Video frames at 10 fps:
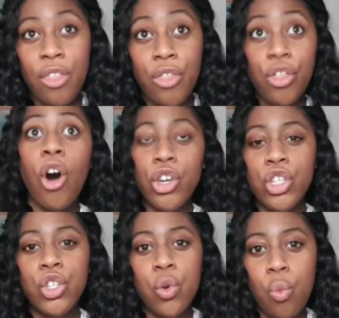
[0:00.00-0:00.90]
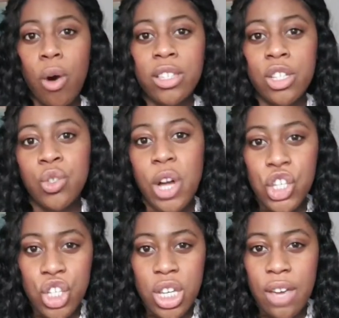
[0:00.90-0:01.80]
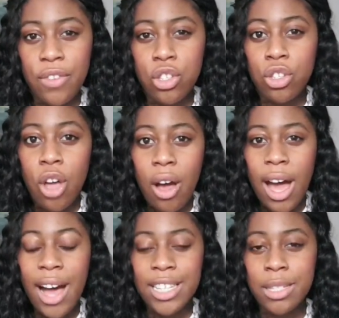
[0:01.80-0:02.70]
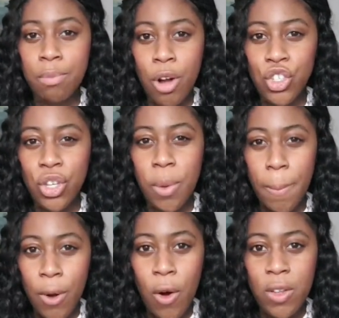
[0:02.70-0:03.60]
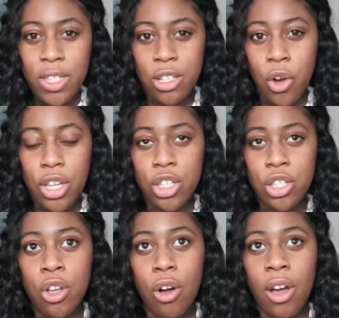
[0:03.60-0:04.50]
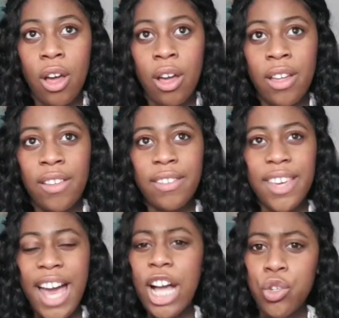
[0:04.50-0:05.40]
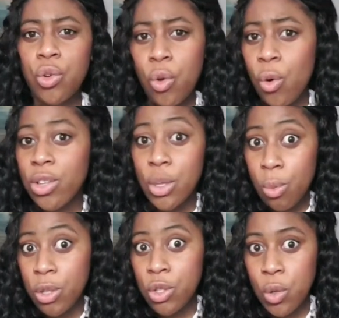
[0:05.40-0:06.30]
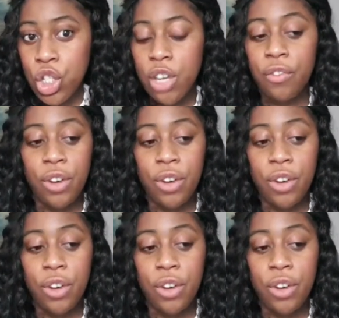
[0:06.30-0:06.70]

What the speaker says: thought you wanted to achieve is not as much important, or not the actual goal that you want to achieve.